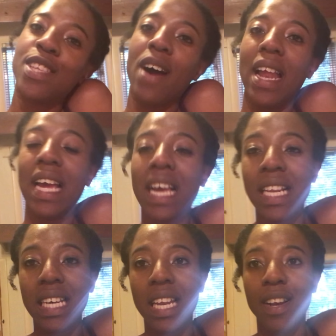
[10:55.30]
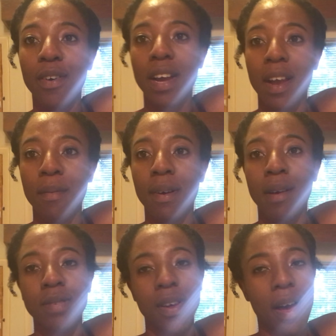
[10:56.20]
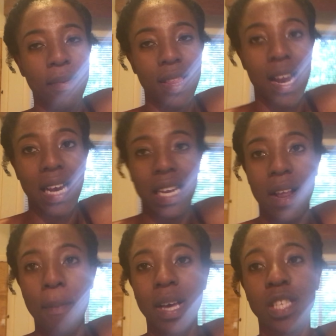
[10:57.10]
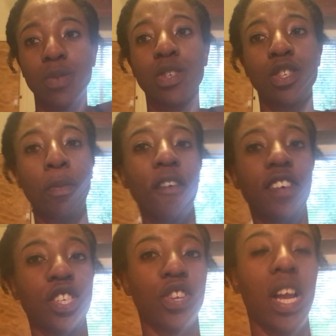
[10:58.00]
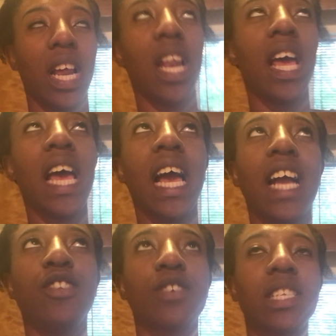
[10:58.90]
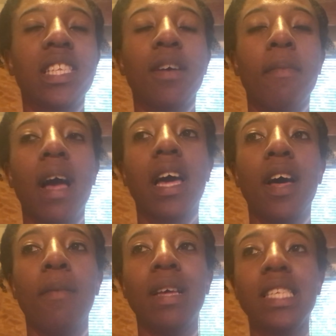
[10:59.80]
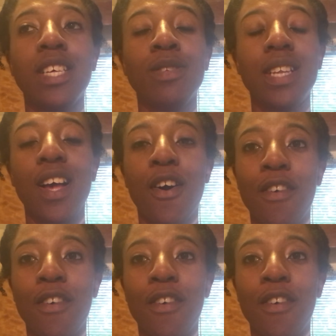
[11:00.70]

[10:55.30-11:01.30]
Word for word: So, I didn't get to get it on camera. I'm so happy that I didn't because it was super frustrating. Hendrix took my cup and tilted it